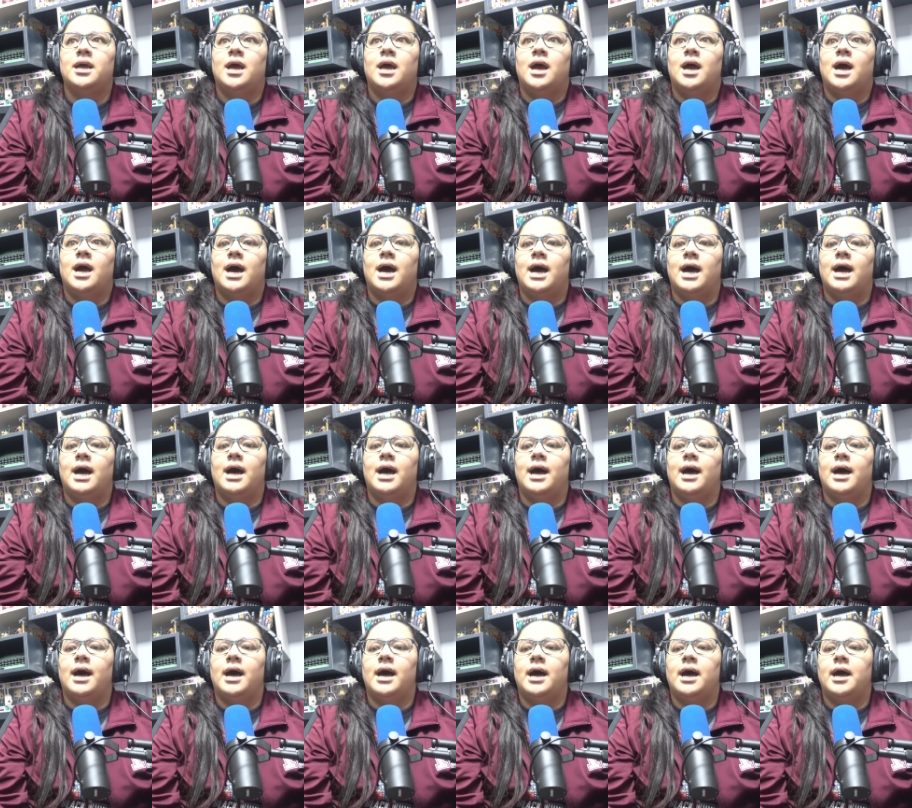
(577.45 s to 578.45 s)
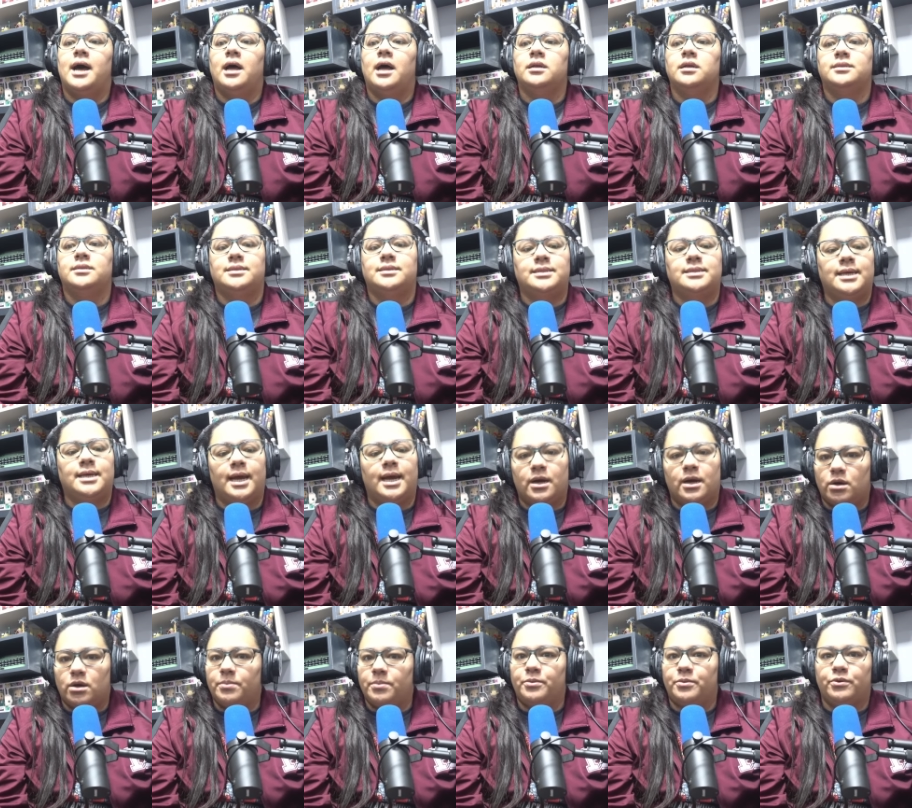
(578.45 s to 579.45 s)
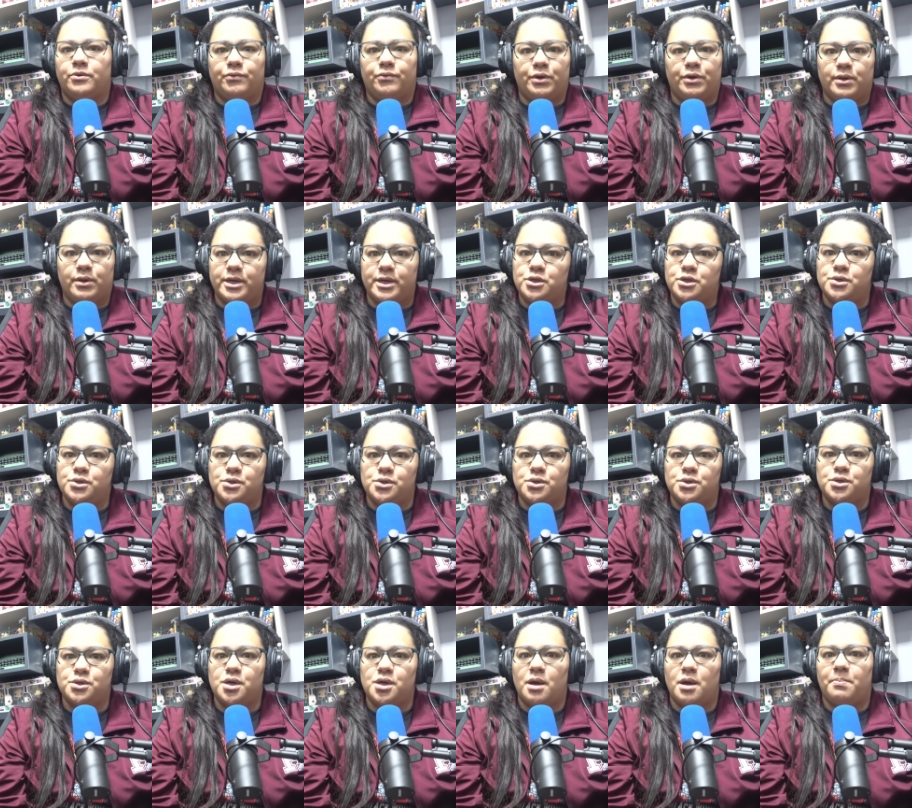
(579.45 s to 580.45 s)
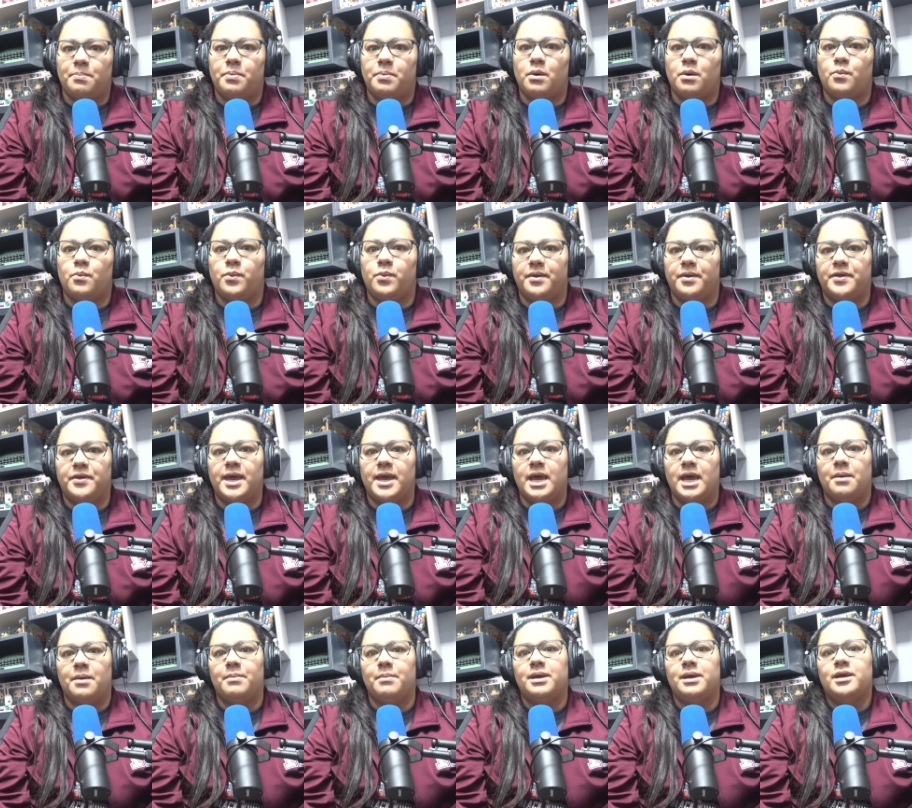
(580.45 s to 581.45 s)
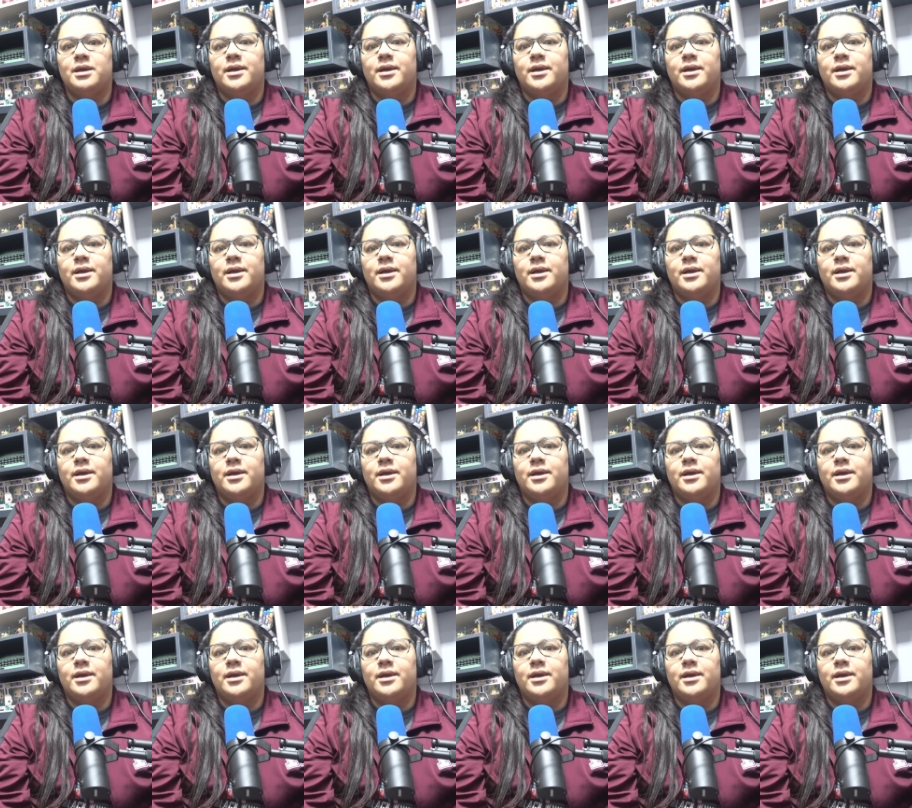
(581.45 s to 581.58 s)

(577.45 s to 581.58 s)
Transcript: uh, a terrible relationship with him.